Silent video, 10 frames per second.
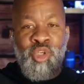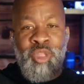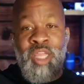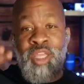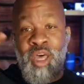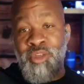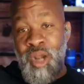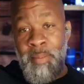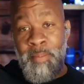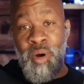So then the other
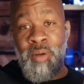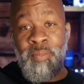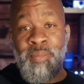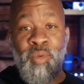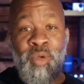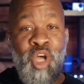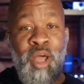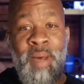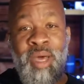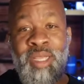number that we
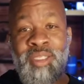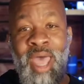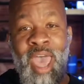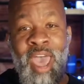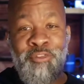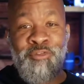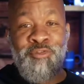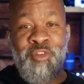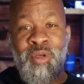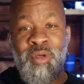talk about is the
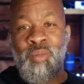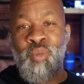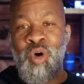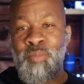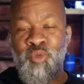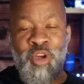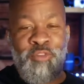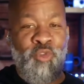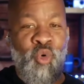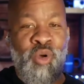
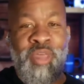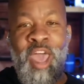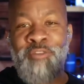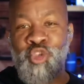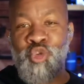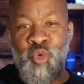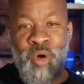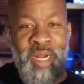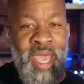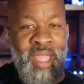f1.4, the
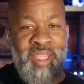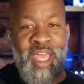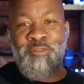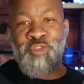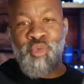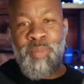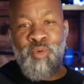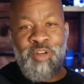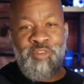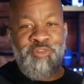f2.8, the
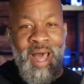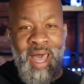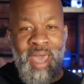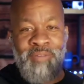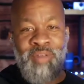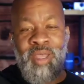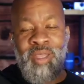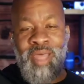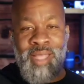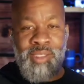f3.5.
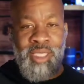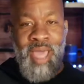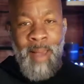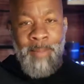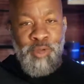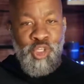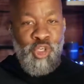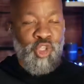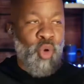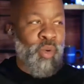That's the
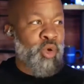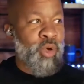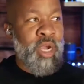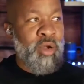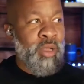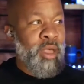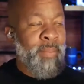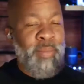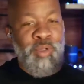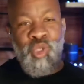aperture. So when you hear
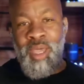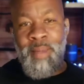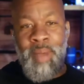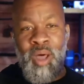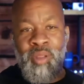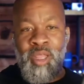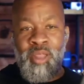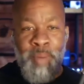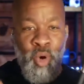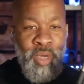people talking about
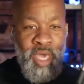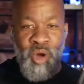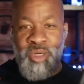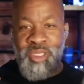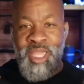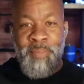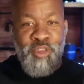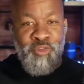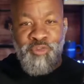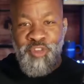bokeh or
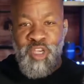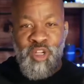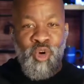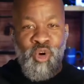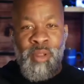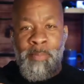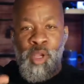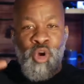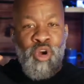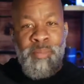depth of field or the
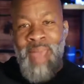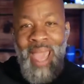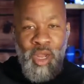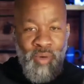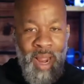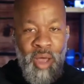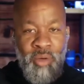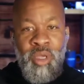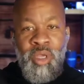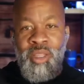blurred
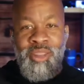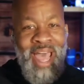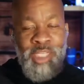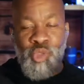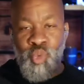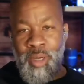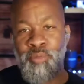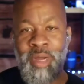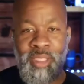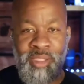background, that's what
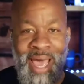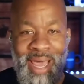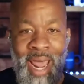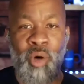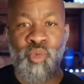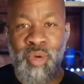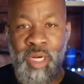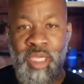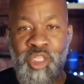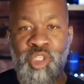brings that out,
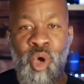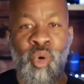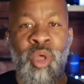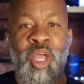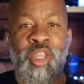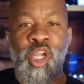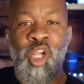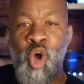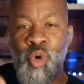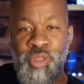really. So the
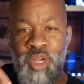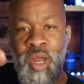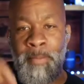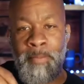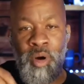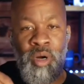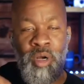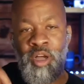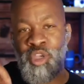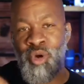lower the number
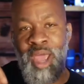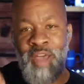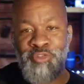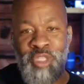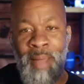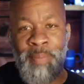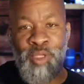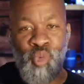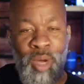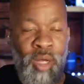on your f-stop
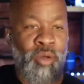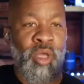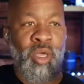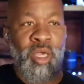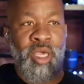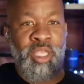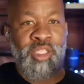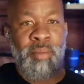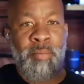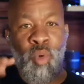as well
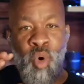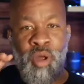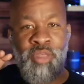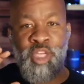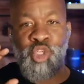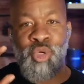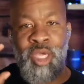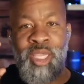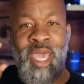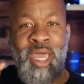is the more that you
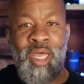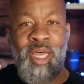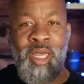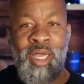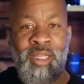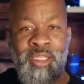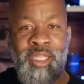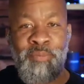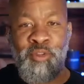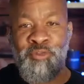can get
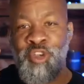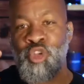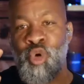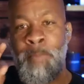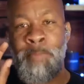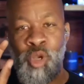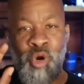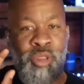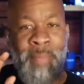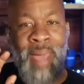depth of field or
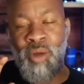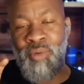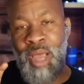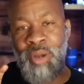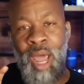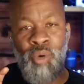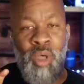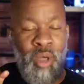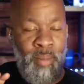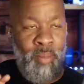blur the background out
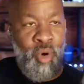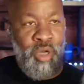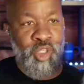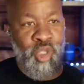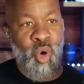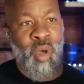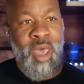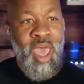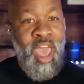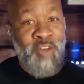more. So
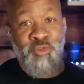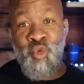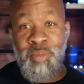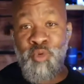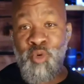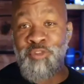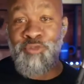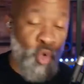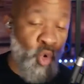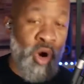
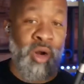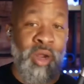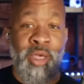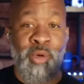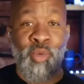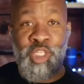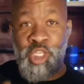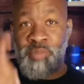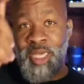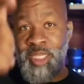f1.4, which
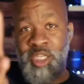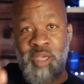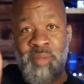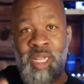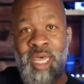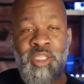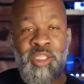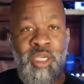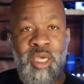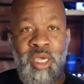is my Sigma
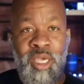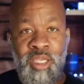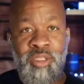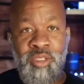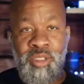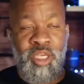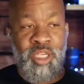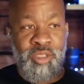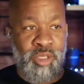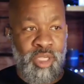lens,
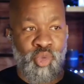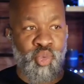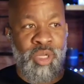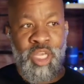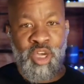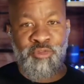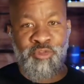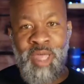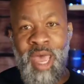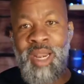is really good
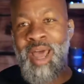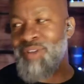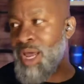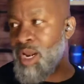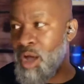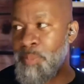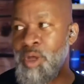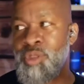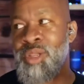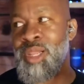for that. I've got a
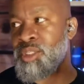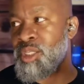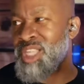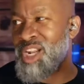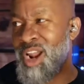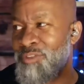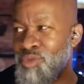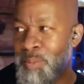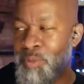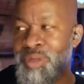couple of other lenses that are
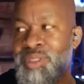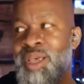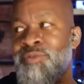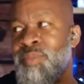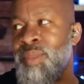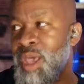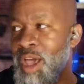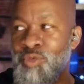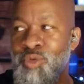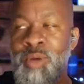f1.7,
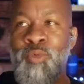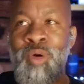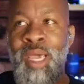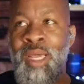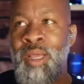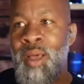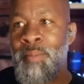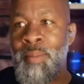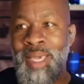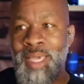f1.8,
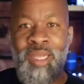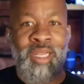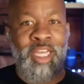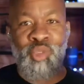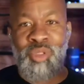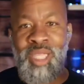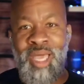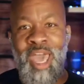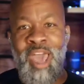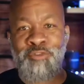but my kit lens was
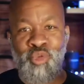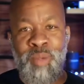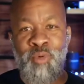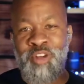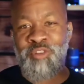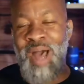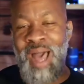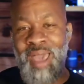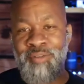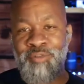like a
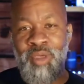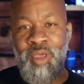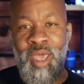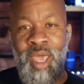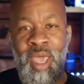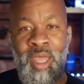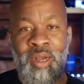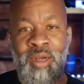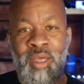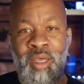f3.5,
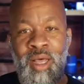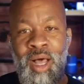and